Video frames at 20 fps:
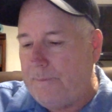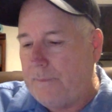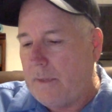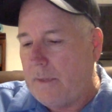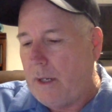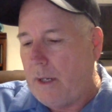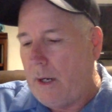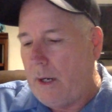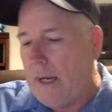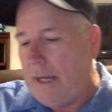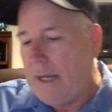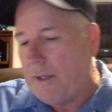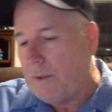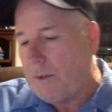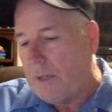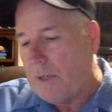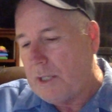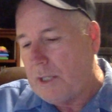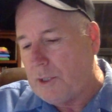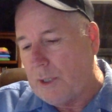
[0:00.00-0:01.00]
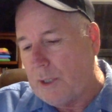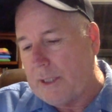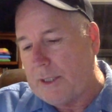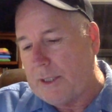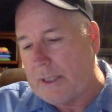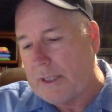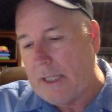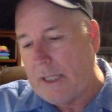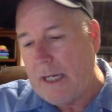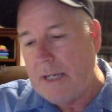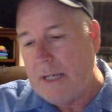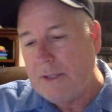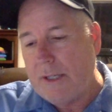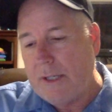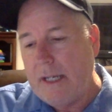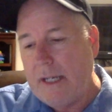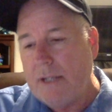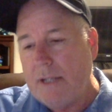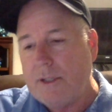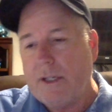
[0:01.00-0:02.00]
All right, let's look at the
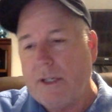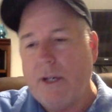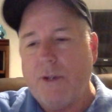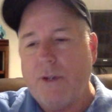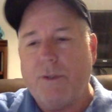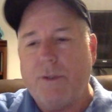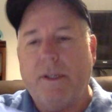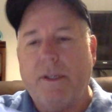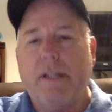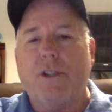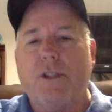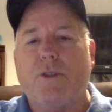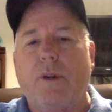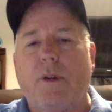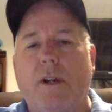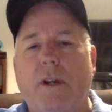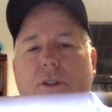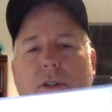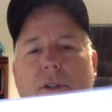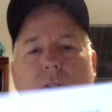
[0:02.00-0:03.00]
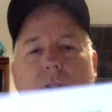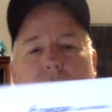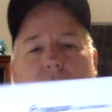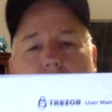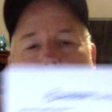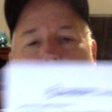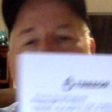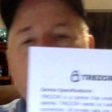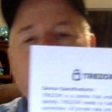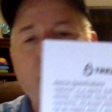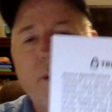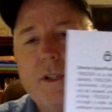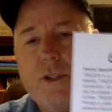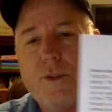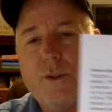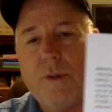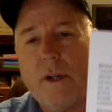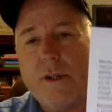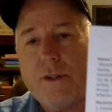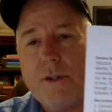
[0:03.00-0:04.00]
contents. Here's the instructions, normal
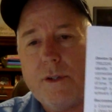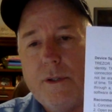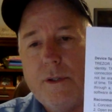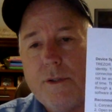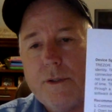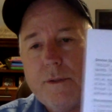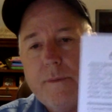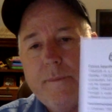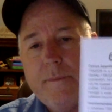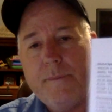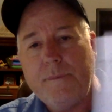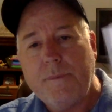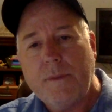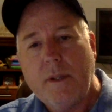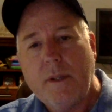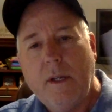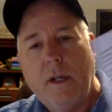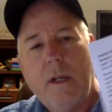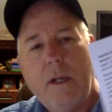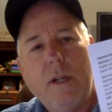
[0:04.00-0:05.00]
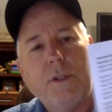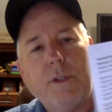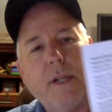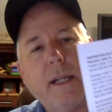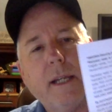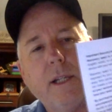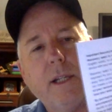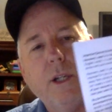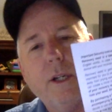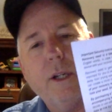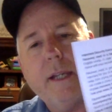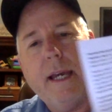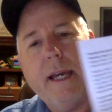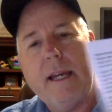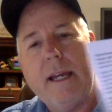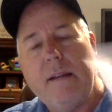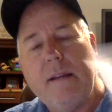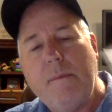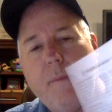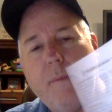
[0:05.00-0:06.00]
instructions. Take a look
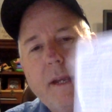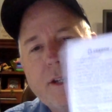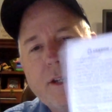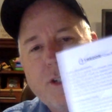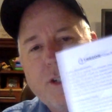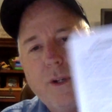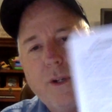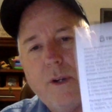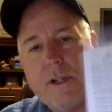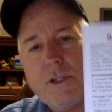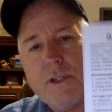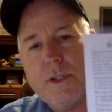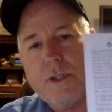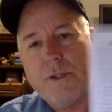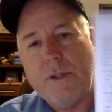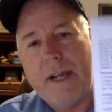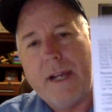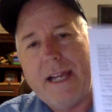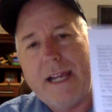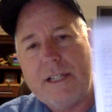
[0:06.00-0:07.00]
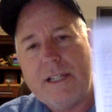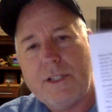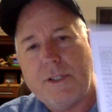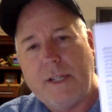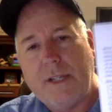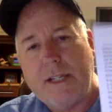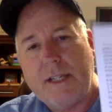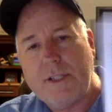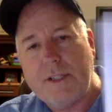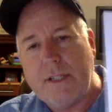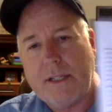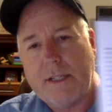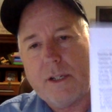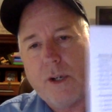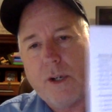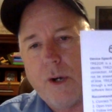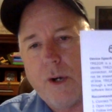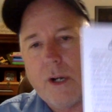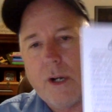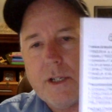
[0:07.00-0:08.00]
at them. Make sure it's nice, decent
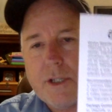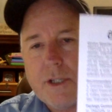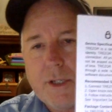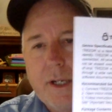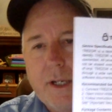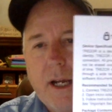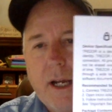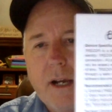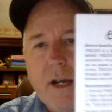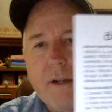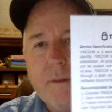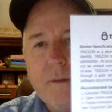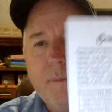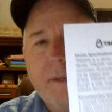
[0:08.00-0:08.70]
cardstock.